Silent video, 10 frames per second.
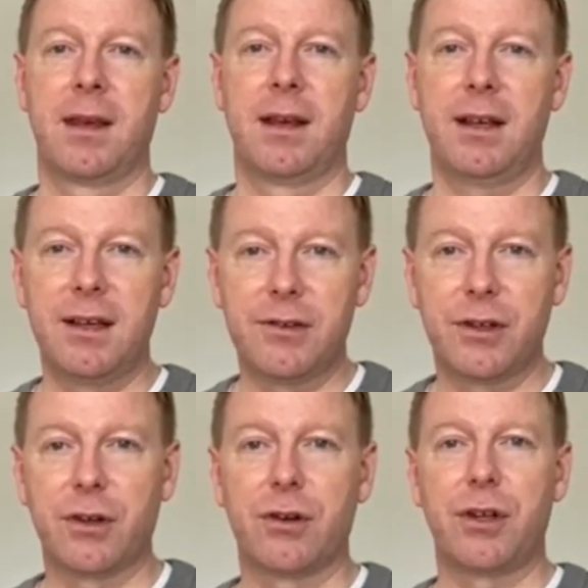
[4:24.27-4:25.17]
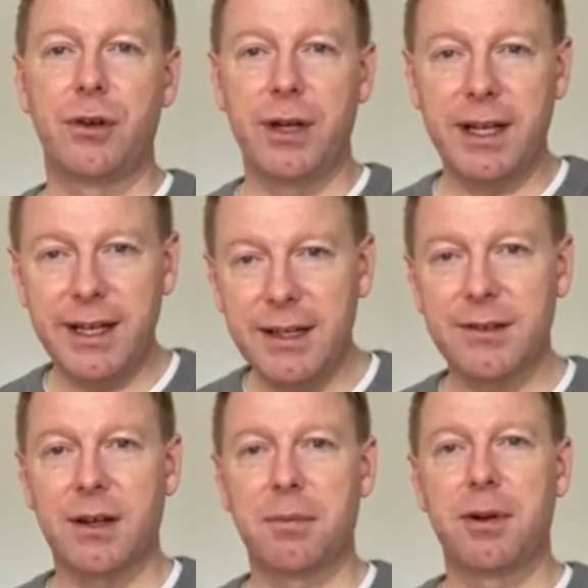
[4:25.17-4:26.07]
He is a God who hears
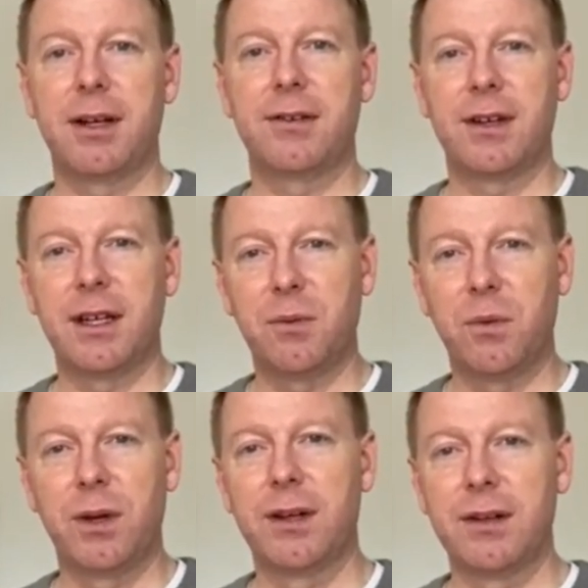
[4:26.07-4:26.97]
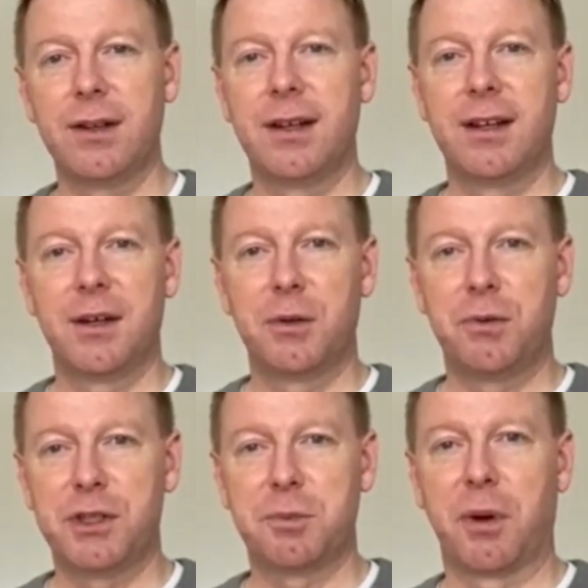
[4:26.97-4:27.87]
our prayers and He will
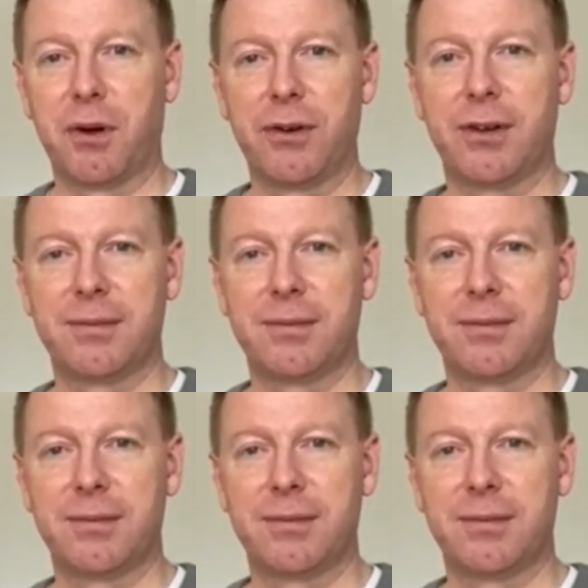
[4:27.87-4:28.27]
respond.